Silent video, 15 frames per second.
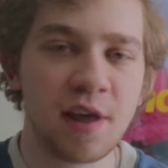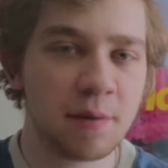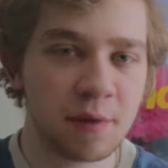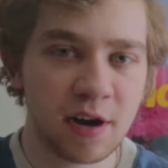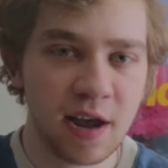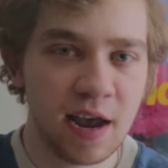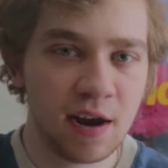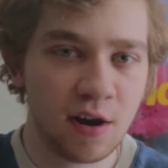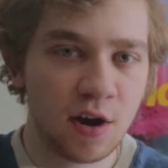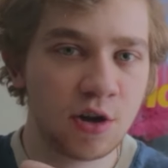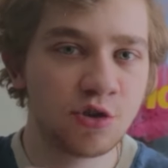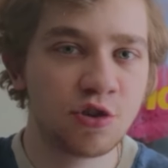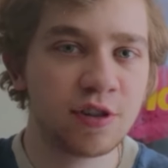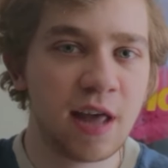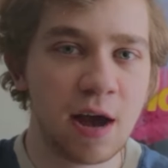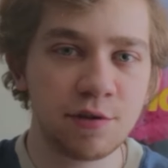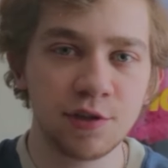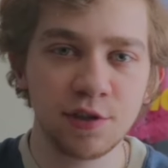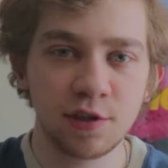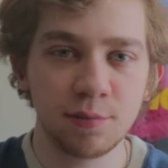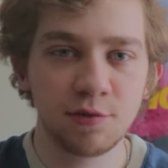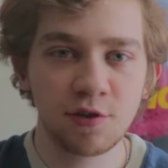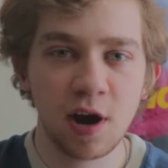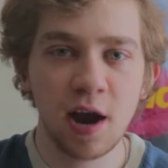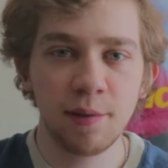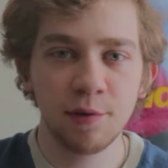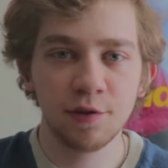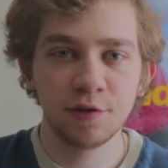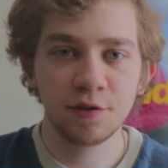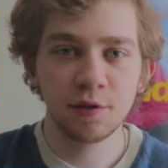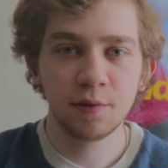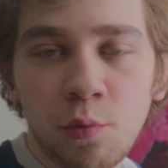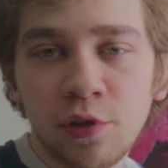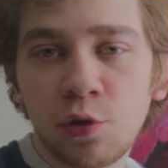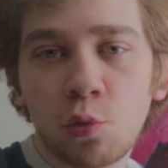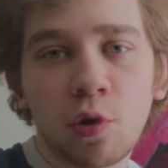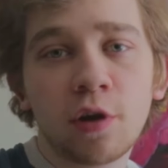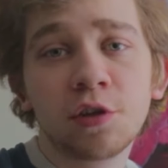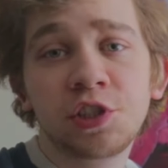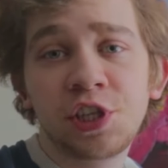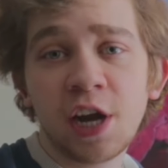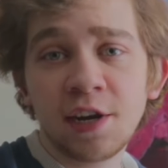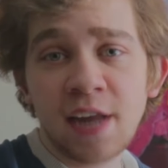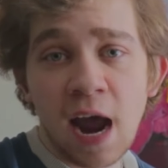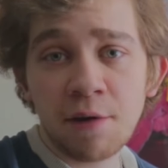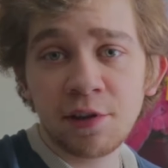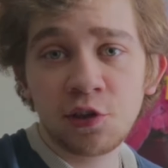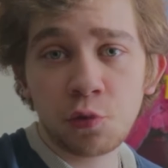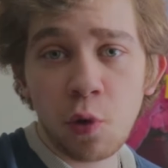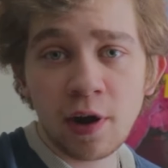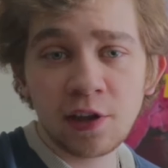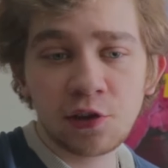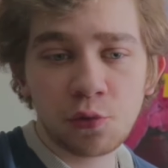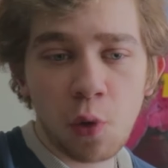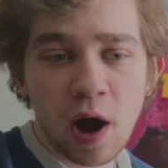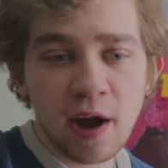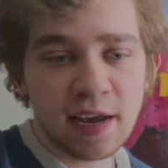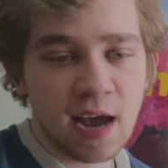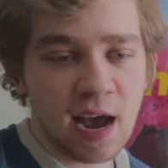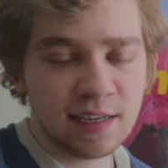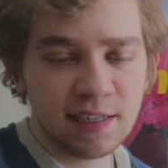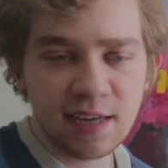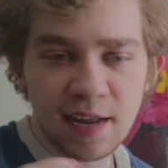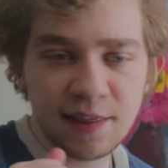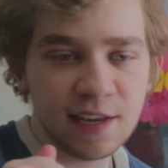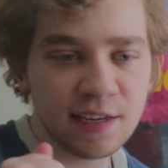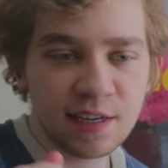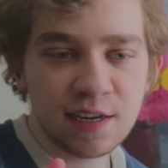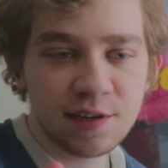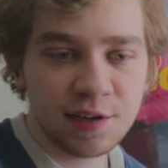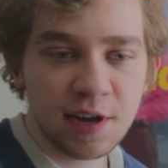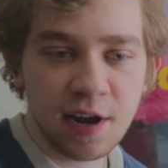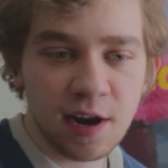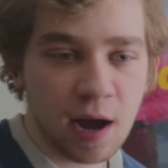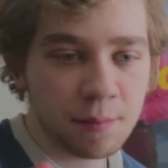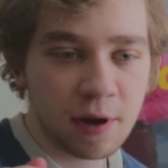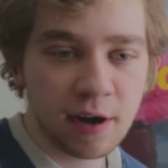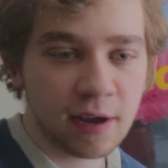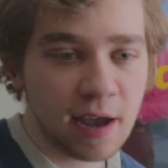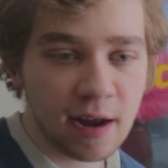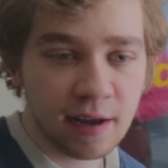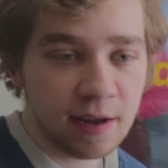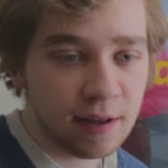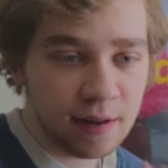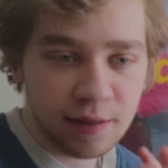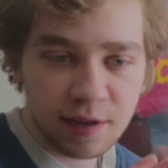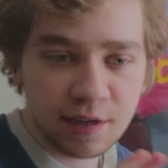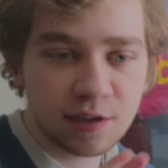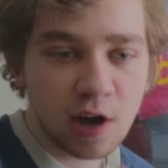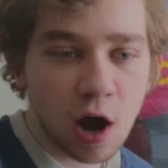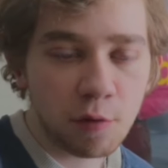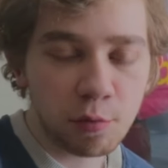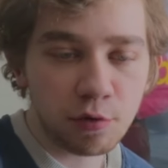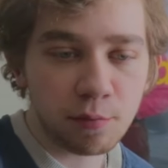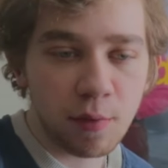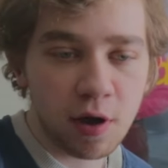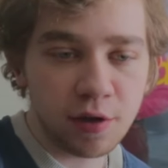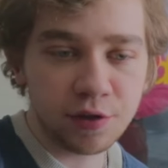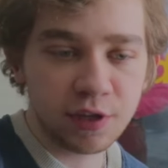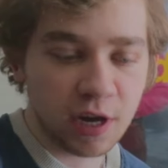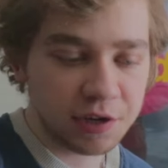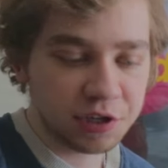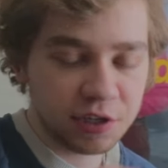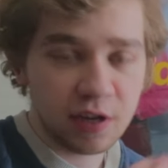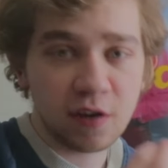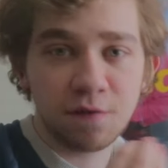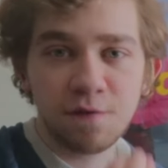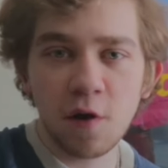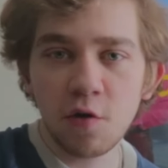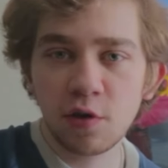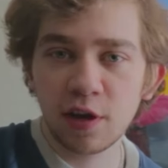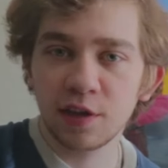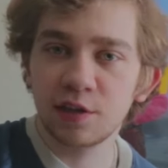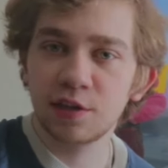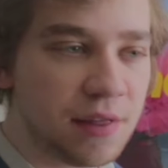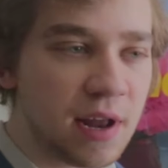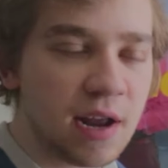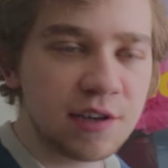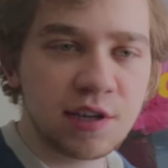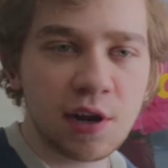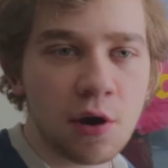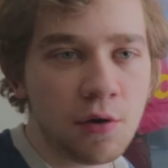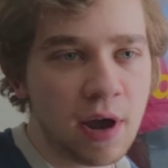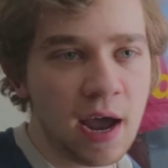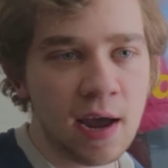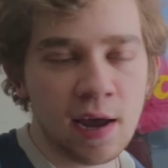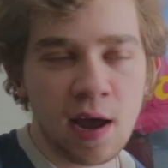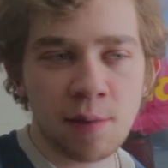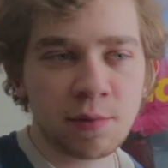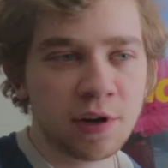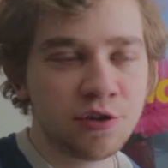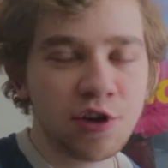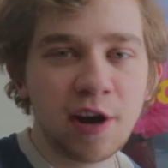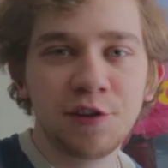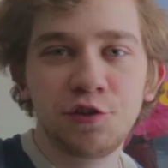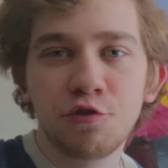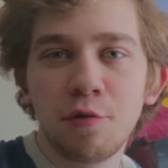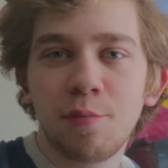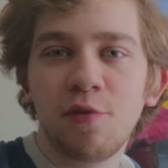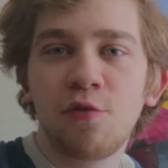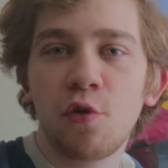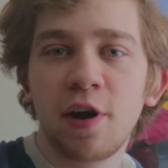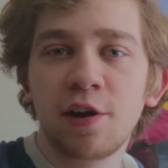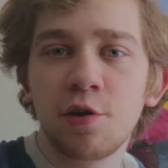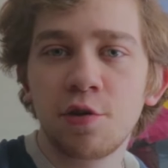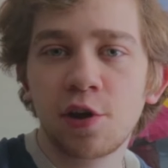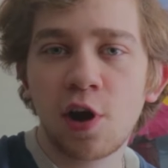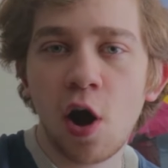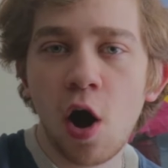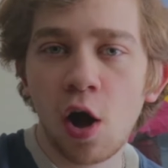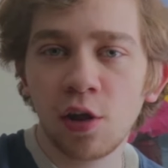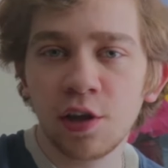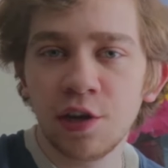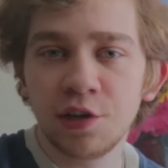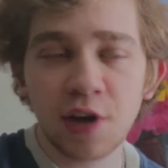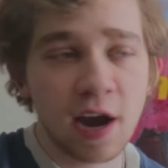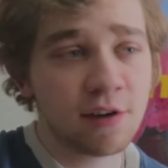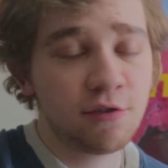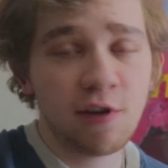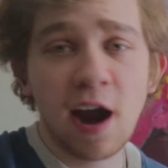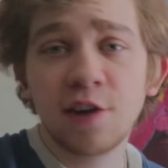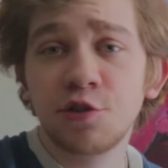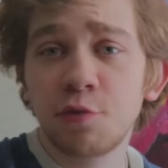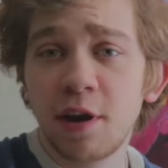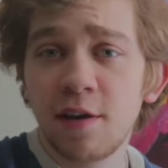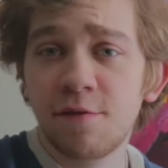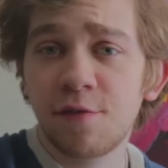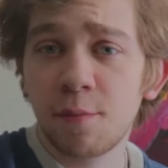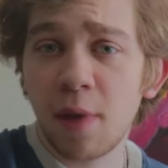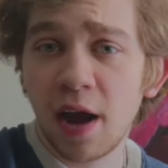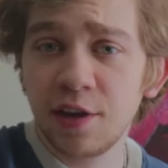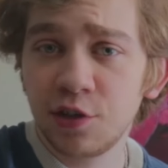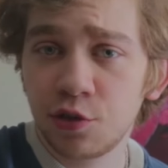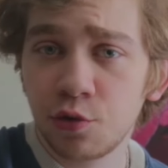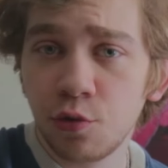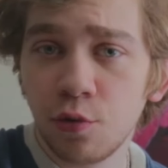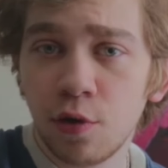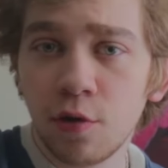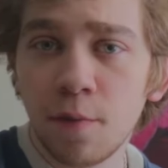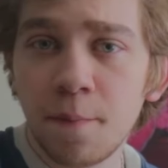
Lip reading: that I'm gonna hit 100,000 subscribers. When the world shut down in 2020, I said, this is it. I'm gonna get it in these couple months. I just need to focus. And then I said, okay, I'm gonna try to do it before I go to college. I graduated from high school.